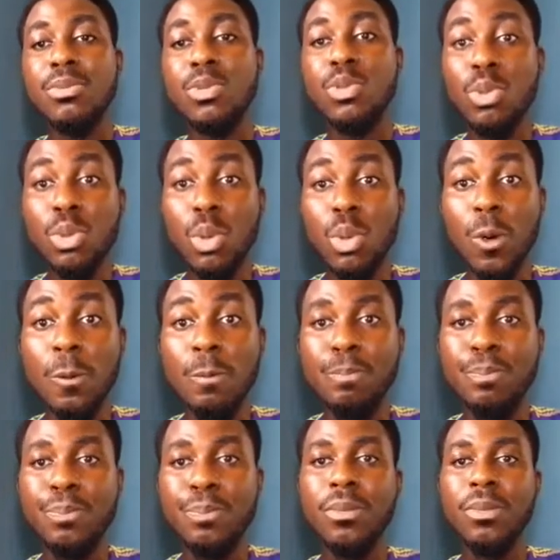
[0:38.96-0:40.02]

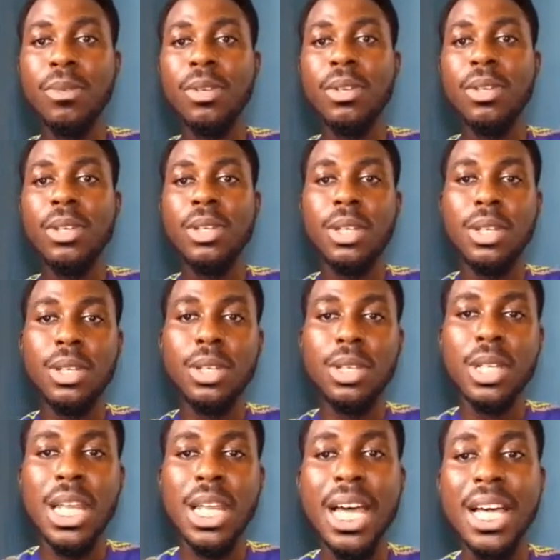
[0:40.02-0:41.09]
tutor in
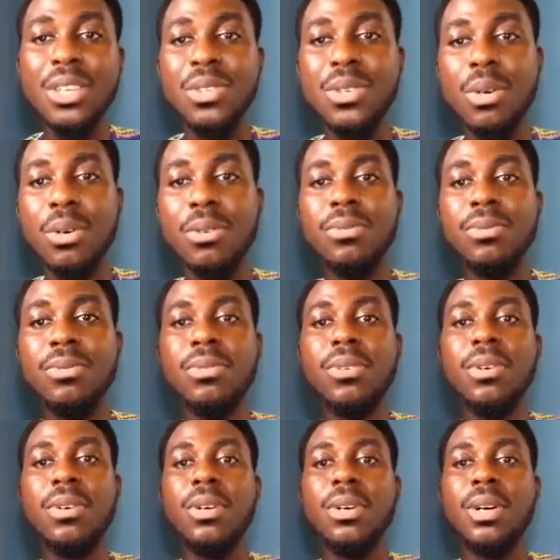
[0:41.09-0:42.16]
the likes of
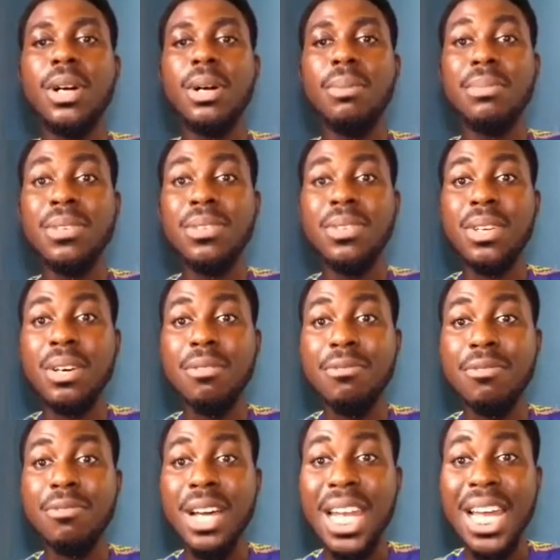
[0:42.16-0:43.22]
Mr.
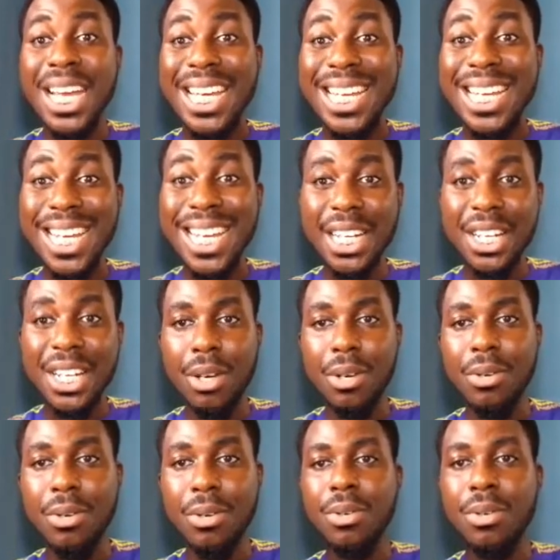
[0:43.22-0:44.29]
Falaye
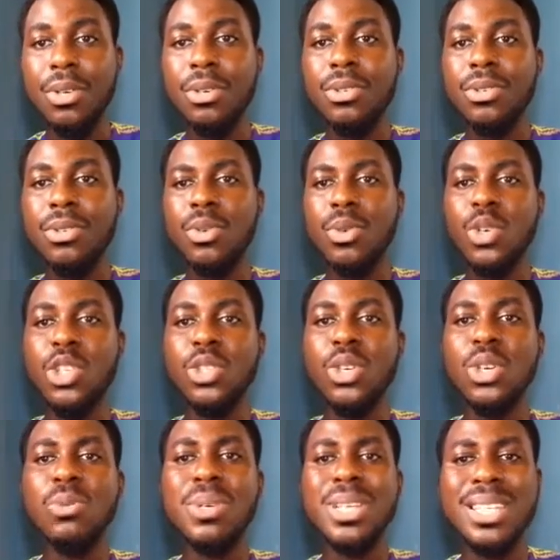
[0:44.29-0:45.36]
Daniel. So he's
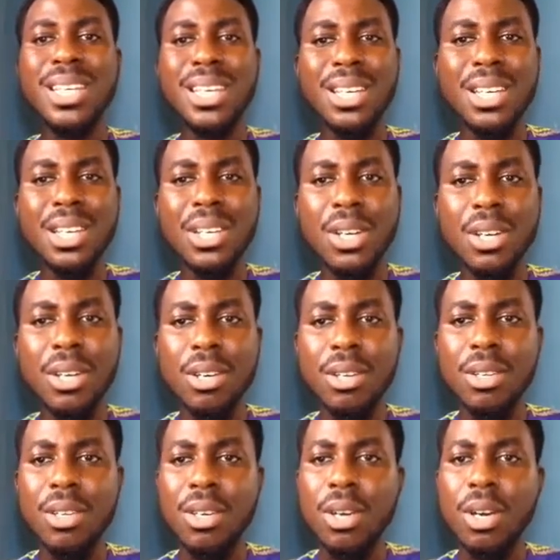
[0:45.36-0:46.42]
going to be taking
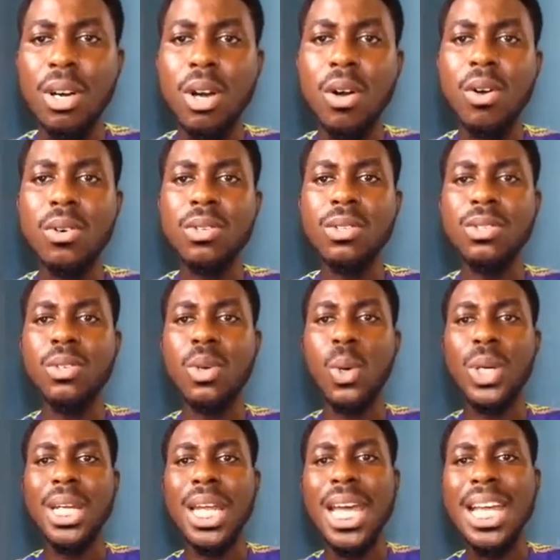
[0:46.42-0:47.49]
us
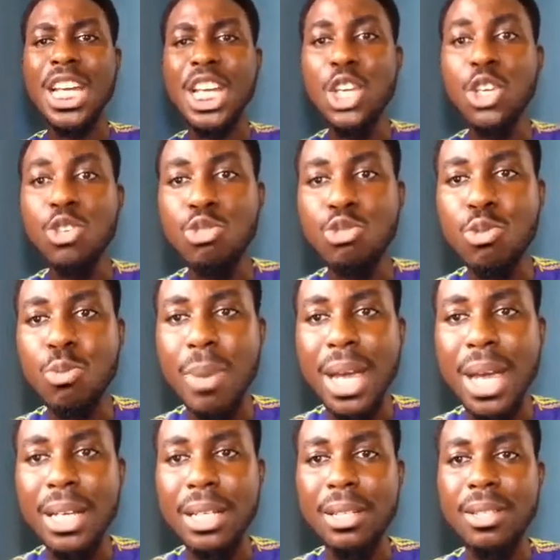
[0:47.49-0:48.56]
on any
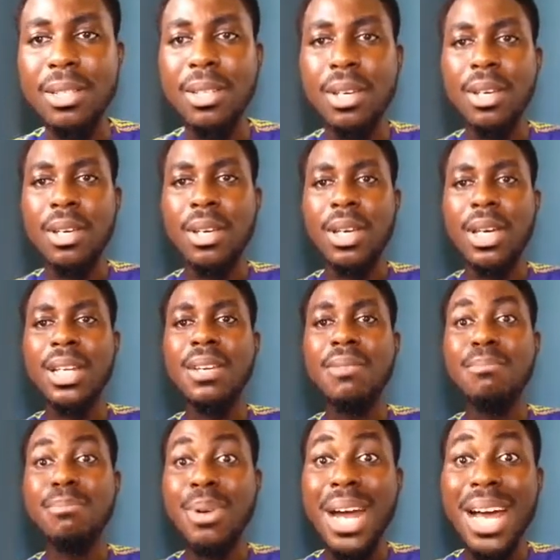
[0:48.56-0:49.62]
instrument, any
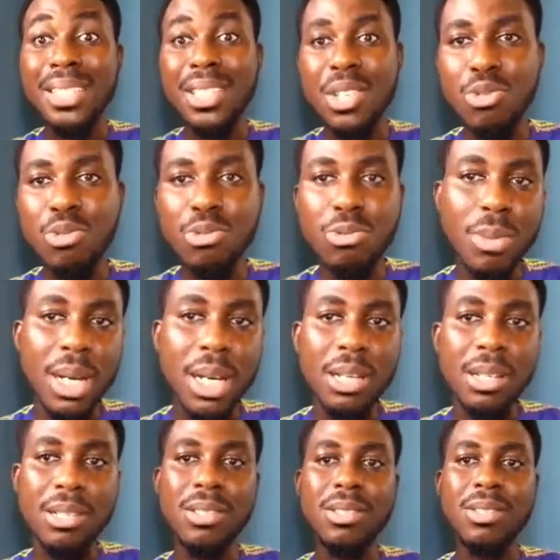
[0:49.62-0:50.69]
brass
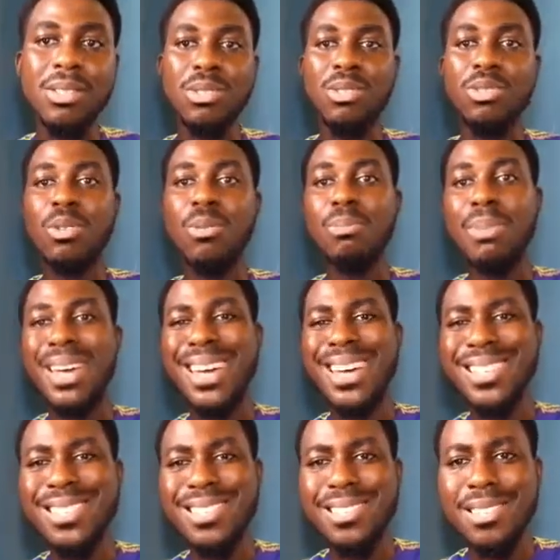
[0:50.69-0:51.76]
instrument,
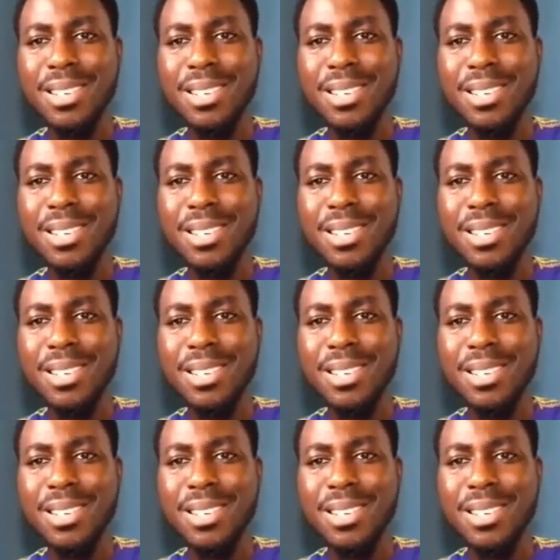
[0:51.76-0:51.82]
trumpet,